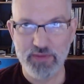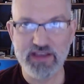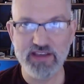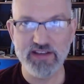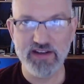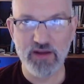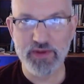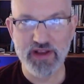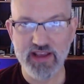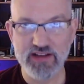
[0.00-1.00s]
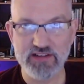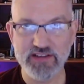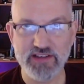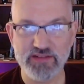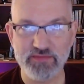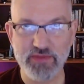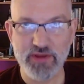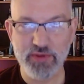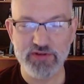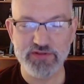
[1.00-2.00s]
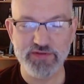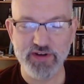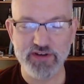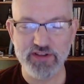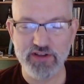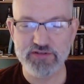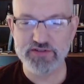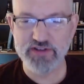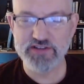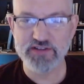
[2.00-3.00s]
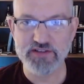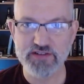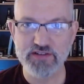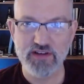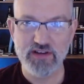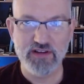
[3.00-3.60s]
picking it up and handling it impose very low stresses.